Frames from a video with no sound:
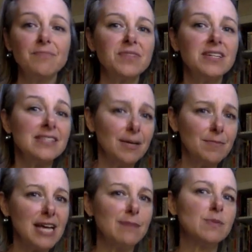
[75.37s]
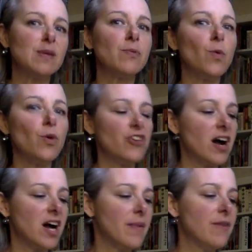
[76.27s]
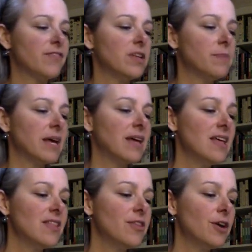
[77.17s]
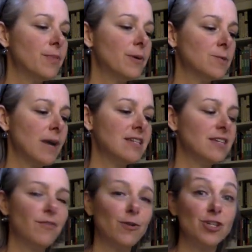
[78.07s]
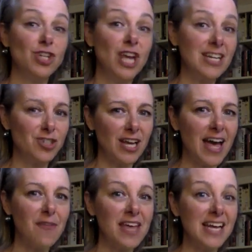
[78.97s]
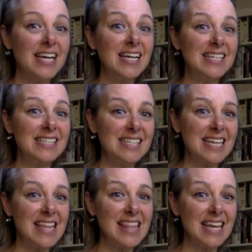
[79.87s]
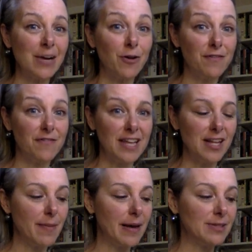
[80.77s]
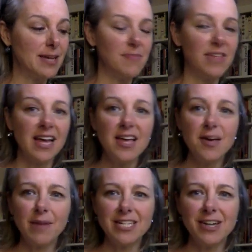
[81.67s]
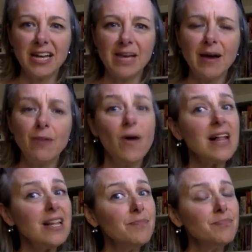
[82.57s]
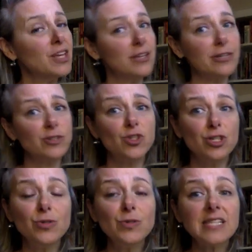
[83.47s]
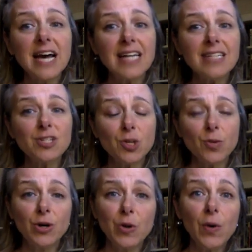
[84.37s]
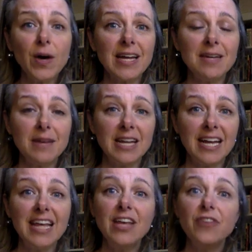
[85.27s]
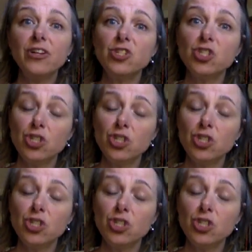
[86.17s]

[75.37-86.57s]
Sometimes people will talk about flipping their perspective or changing how they see, think, or feel about something by talking about, well, there's two sides to a coin, meaning there's